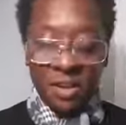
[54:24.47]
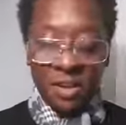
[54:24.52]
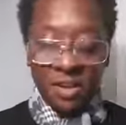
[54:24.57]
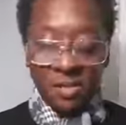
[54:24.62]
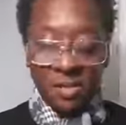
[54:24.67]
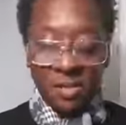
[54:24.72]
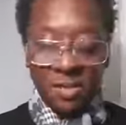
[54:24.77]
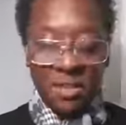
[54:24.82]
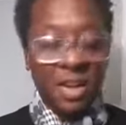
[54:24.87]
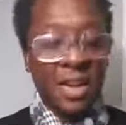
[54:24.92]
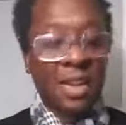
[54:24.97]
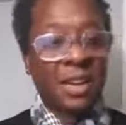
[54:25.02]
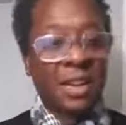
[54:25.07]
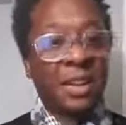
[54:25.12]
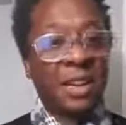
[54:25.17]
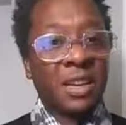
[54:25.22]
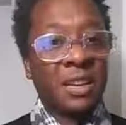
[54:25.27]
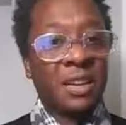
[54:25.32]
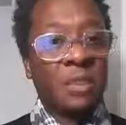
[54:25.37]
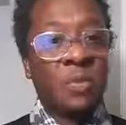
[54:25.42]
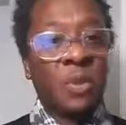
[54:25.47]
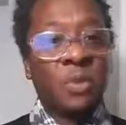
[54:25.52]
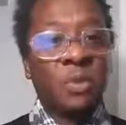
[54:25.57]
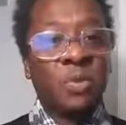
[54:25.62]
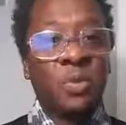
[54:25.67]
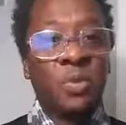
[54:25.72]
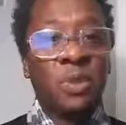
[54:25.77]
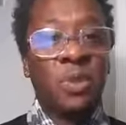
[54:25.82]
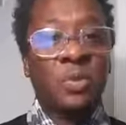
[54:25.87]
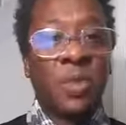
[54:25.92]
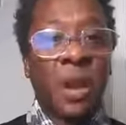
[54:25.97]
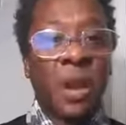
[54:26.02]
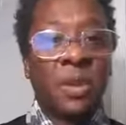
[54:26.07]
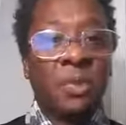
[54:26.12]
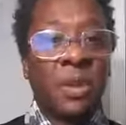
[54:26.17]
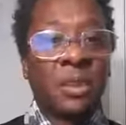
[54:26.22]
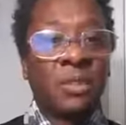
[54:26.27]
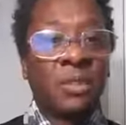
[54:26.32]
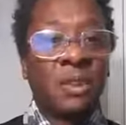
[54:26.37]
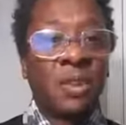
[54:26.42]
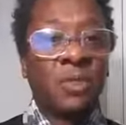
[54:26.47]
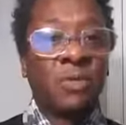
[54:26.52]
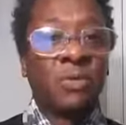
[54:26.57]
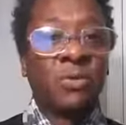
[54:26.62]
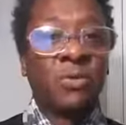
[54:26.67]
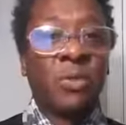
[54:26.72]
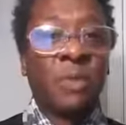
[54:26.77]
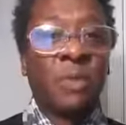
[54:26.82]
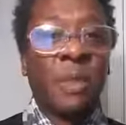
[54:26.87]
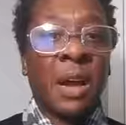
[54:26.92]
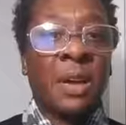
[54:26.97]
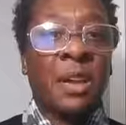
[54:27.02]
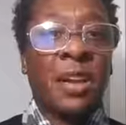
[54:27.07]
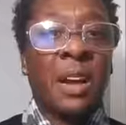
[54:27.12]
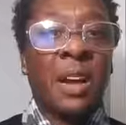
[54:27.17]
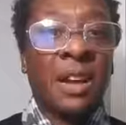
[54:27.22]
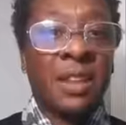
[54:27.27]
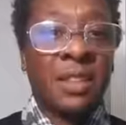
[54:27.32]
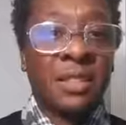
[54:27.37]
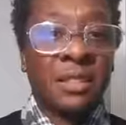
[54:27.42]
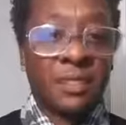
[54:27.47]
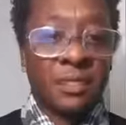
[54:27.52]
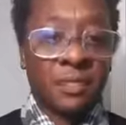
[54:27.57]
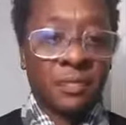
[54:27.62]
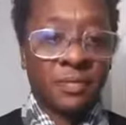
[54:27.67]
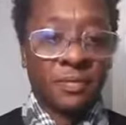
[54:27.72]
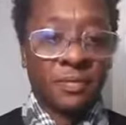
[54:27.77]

But seems like I get the most pushback when I tell the truth about us.